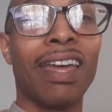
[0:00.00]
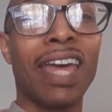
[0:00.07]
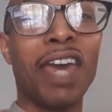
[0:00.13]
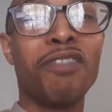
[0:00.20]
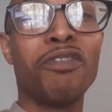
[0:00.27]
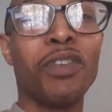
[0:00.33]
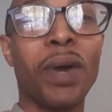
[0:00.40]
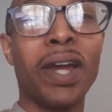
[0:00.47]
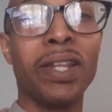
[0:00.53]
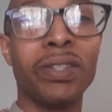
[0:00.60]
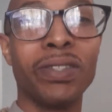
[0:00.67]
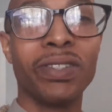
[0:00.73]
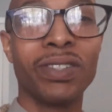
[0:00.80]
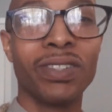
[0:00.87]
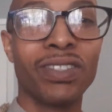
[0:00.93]
Hey
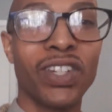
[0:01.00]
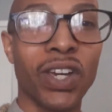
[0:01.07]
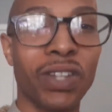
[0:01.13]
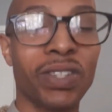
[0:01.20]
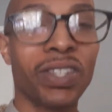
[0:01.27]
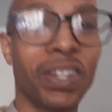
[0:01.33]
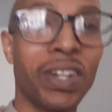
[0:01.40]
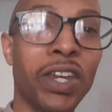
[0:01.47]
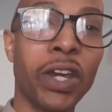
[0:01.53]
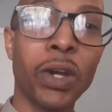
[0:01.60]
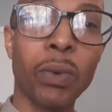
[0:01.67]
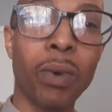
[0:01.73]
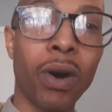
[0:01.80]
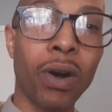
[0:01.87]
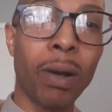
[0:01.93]
friends, Justin
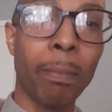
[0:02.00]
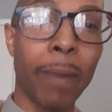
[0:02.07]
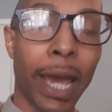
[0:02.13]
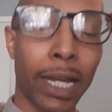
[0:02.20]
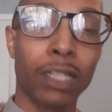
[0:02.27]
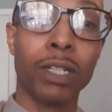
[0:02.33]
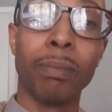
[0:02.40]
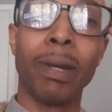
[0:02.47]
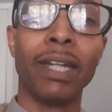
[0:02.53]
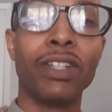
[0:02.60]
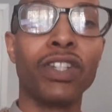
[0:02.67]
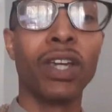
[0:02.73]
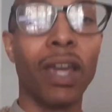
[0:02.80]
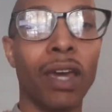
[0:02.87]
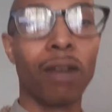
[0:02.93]
here. Welcome back to my
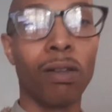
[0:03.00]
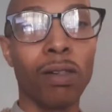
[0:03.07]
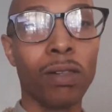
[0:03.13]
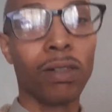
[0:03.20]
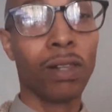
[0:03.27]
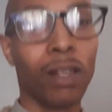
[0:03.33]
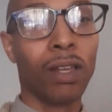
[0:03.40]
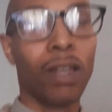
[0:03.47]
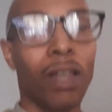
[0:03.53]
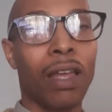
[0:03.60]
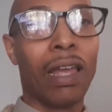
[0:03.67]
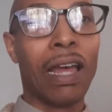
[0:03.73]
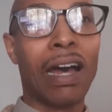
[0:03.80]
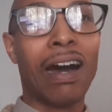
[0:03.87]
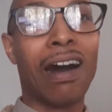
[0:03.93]
channel.
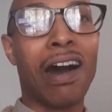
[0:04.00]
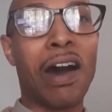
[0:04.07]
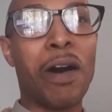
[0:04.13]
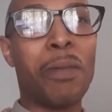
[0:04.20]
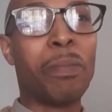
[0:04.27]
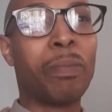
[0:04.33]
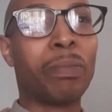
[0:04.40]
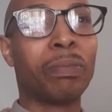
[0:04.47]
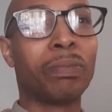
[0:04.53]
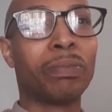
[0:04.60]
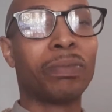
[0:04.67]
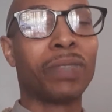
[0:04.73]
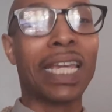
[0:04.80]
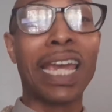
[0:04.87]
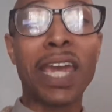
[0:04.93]
Um,
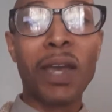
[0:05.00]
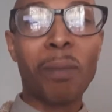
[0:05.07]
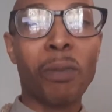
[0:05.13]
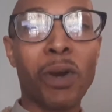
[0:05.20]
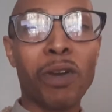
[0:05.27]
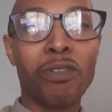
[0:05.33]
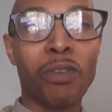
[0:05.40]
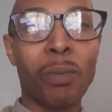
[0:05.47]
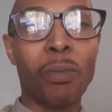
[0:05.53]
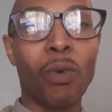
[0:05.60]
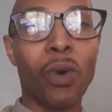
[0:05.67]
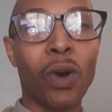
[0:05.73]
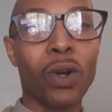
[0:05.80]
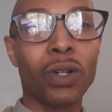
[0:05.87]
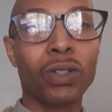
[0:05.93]
taking a break from
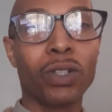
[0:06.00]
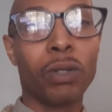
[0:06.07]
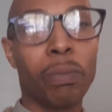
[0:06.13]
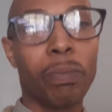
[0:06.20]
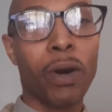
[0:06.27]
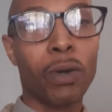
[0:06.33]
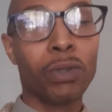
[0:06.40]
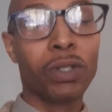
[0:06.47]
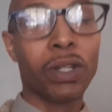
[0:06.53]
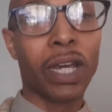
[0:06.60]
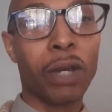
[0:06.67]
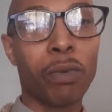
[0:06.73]
work to post a